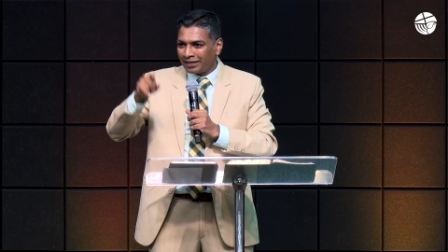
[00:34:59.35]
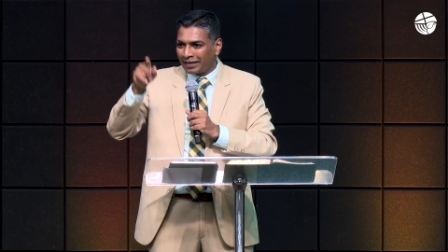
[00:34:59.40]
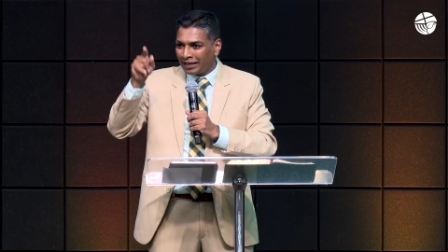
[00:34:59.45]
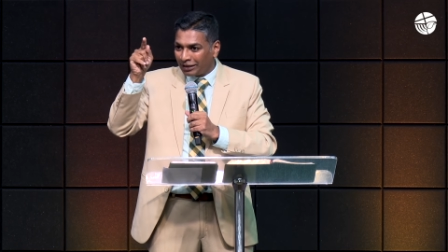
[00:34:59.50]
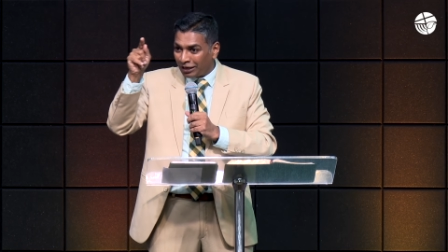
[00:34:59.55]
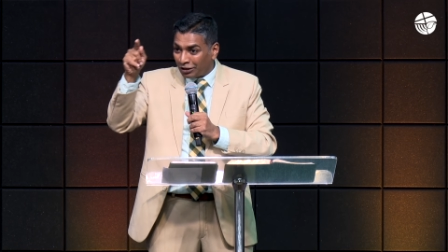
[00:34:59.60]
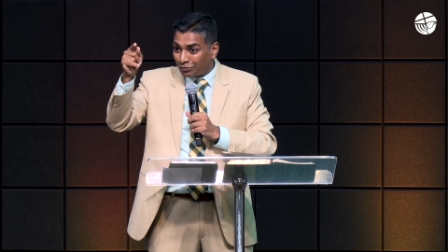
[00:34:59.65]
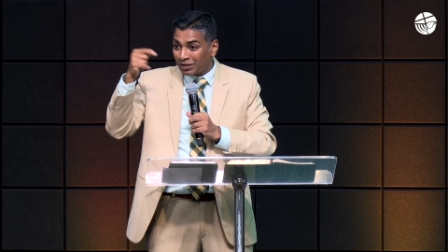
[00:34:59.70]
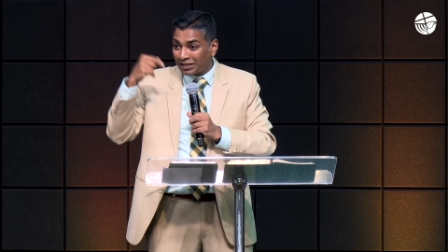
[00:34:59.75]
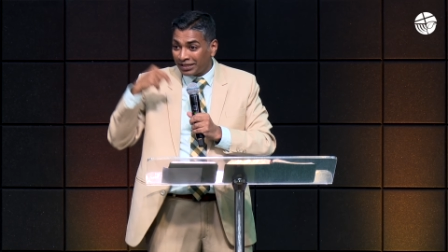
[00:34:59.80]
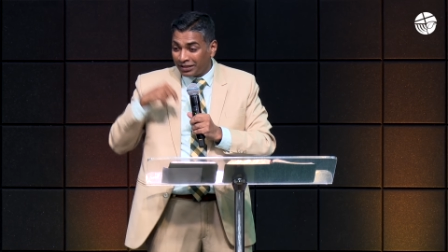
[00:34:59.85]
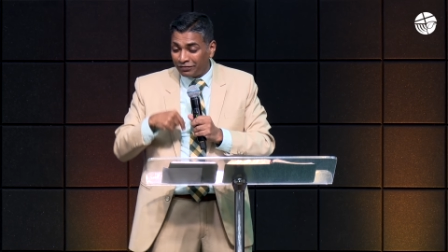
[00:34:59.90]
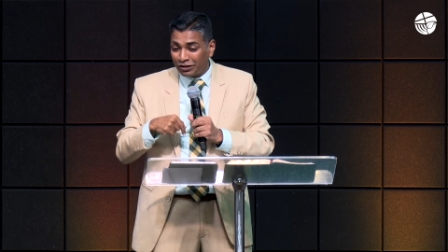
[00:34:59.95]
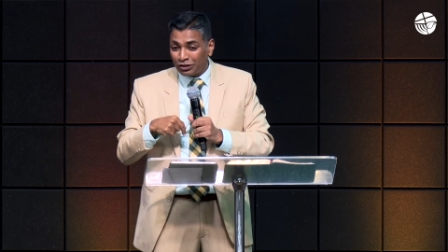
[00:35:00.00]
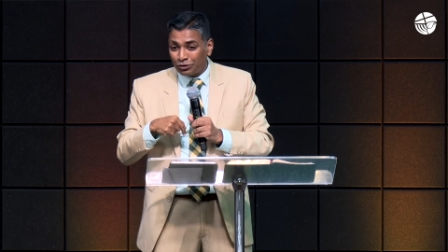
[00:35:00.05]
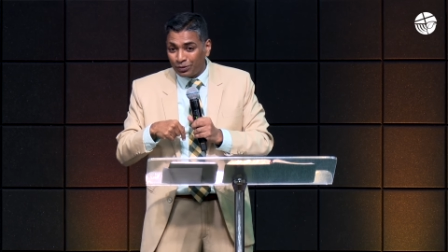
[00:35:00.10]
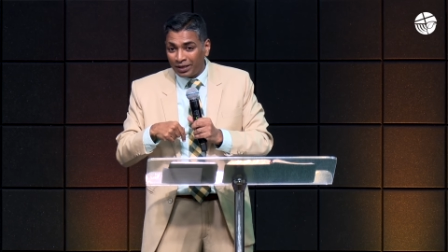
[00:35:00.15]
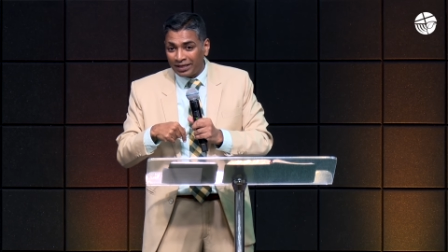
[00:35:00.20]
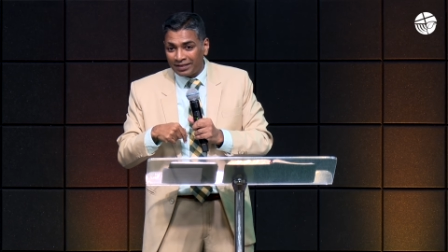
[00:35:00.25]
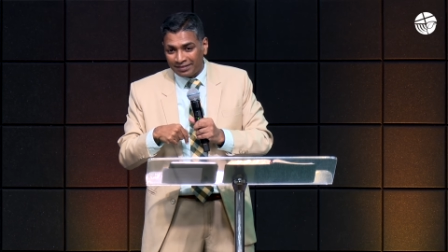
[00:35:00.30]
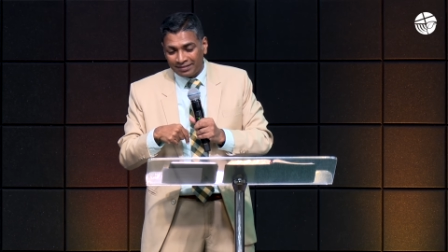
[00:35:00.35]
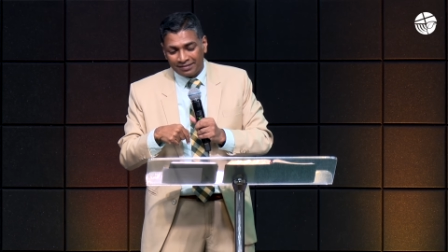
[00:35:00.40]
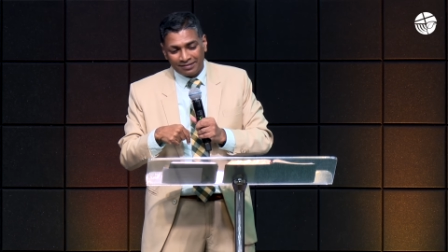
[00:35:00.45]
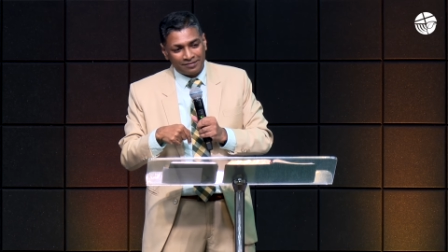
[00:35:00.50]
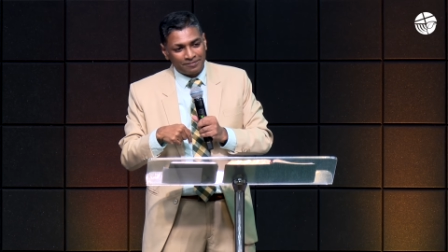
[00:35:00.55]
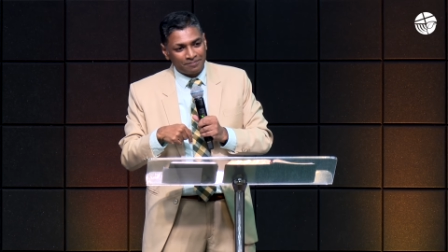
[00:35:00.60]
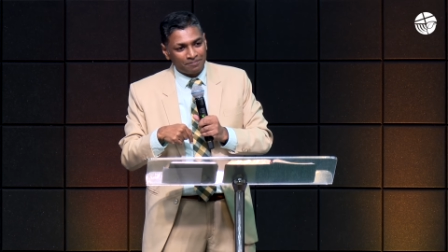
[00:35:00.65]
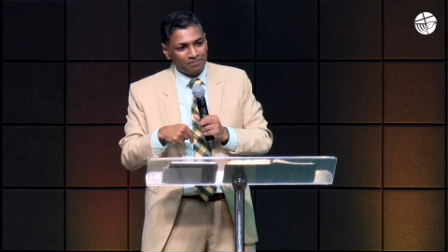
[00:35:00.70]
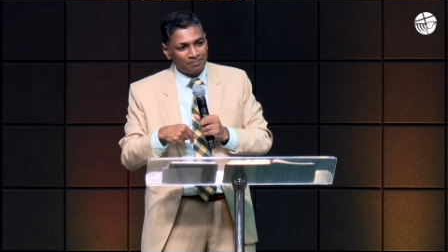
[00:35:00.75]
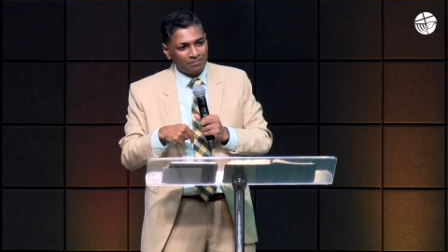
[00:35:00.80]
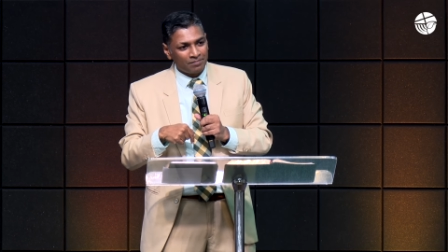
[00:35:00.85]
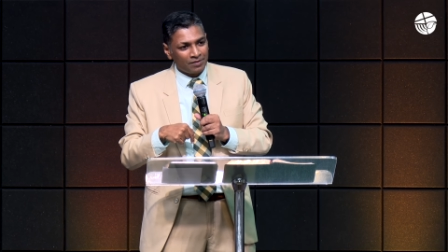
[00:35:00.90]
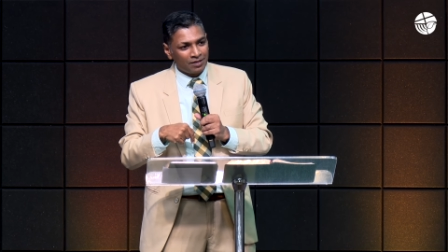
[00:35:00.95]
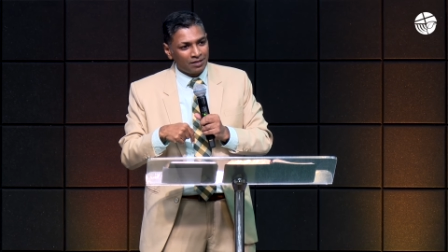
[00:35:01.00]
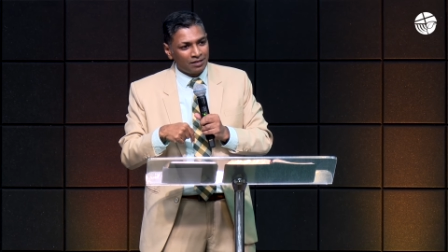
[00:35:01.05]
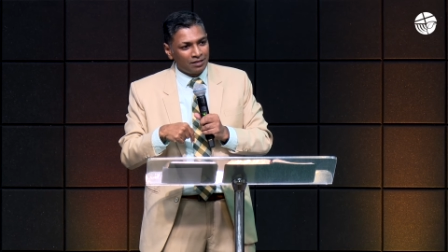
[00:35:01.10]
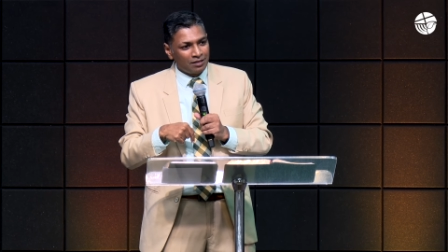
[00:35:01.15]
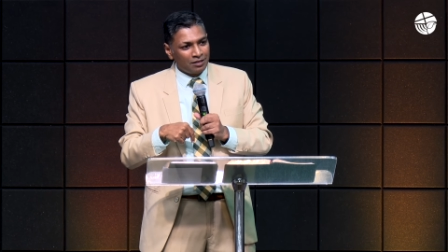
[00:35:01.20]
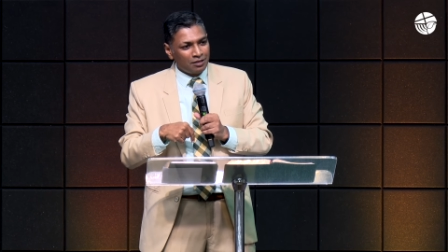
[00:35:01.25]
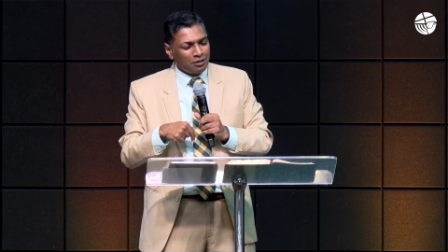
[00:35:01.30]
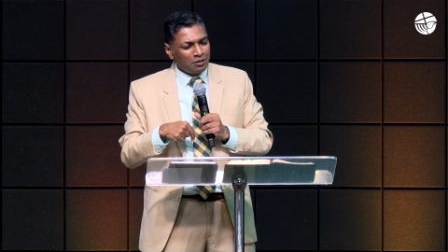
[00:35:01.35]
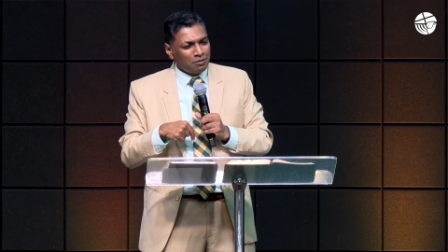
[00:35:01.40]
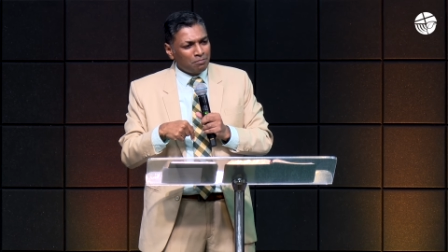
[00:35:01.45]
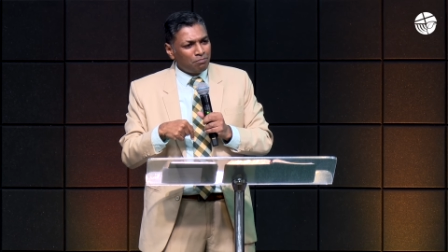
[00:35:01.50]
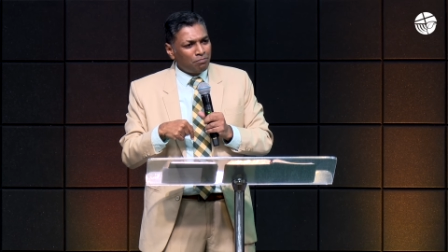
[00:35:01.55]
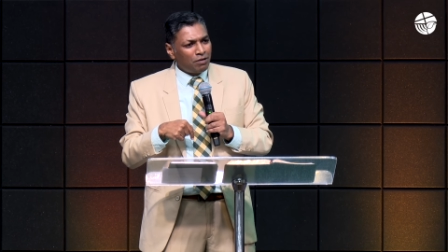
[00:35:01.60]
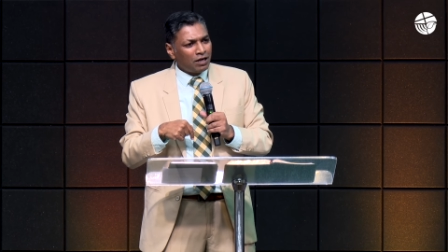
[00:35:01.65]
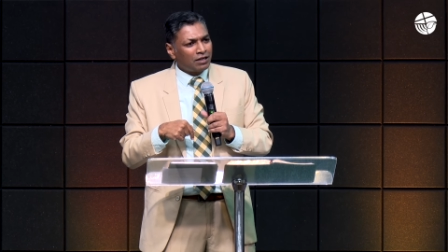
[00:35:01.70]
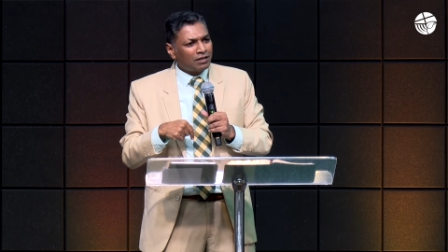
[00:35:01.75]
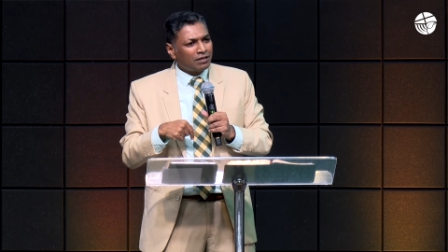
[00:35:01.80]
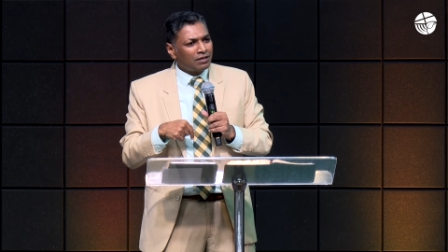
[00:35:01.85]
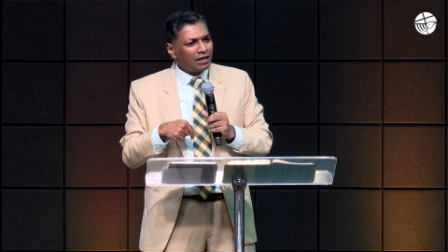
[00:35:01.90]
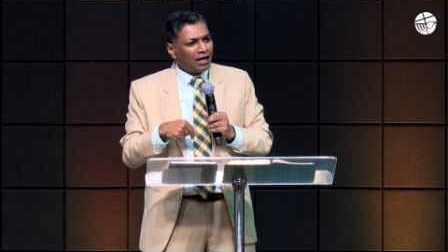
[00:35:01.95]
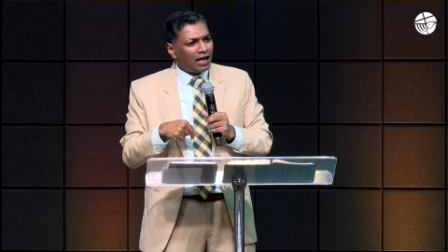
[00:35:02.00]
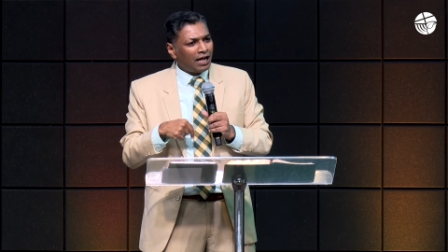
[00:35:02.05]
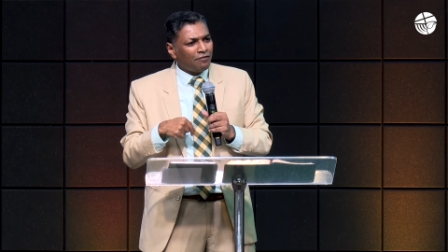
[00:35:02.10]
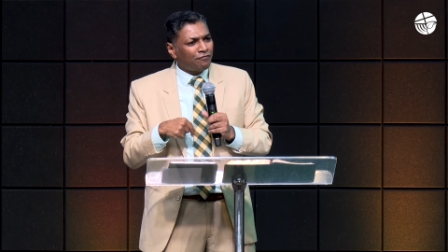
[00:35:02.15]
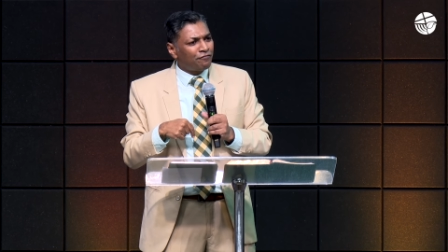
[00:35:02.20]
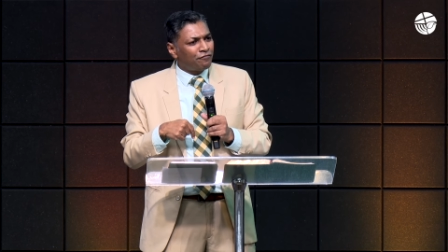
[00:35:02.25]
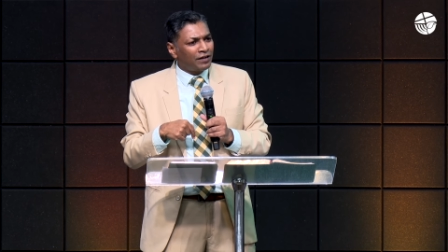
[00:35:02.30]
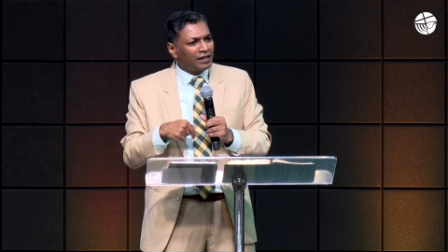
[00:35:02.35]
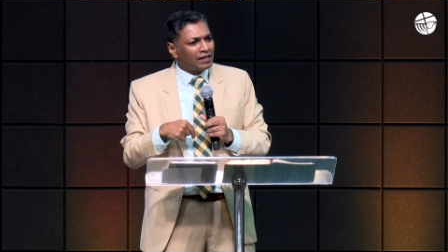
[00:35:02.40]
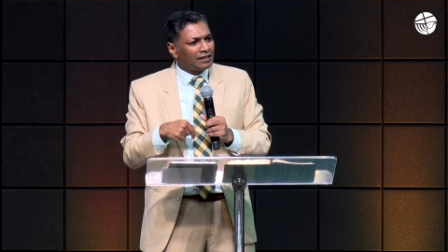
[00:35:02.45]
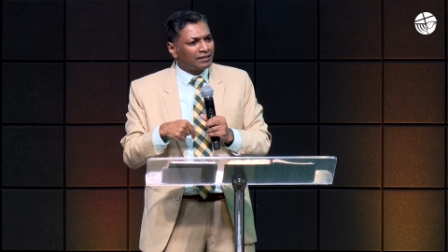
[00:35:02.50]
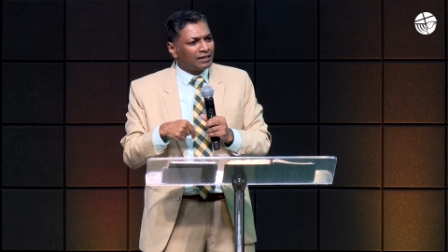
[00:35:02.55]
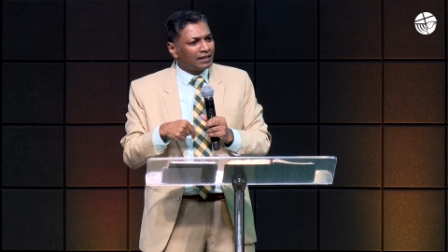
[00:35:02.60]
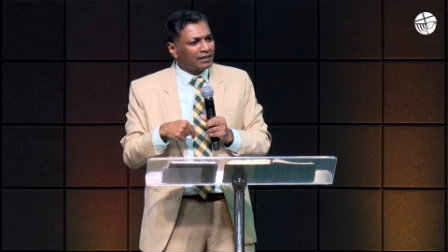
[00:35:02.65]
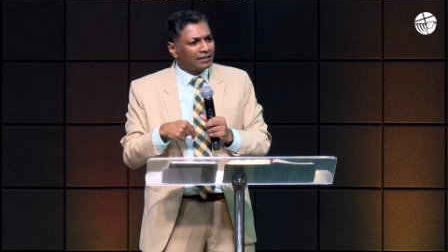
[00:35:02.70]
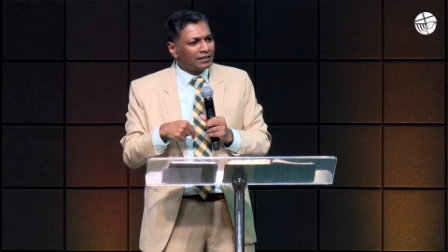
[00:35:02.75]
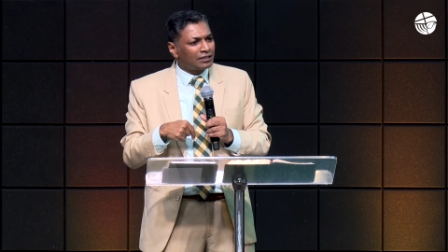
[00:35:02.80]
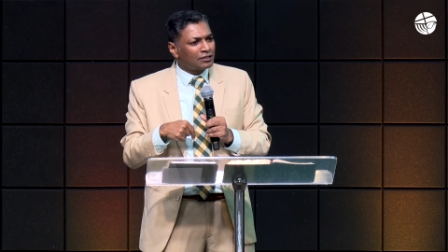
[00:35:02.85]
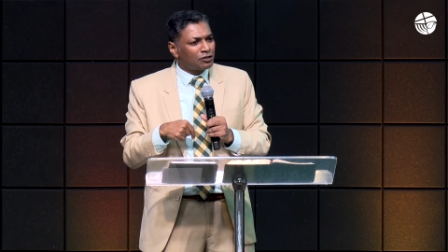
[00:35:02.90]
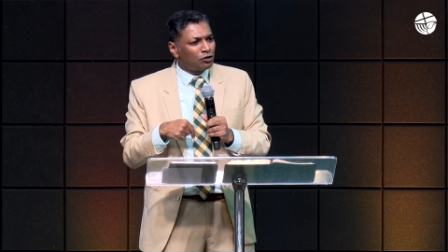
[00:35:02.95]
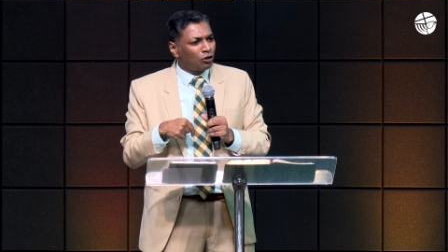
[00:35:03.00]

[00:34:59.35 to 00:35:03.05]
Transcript: and that was given to us. But I felt that it's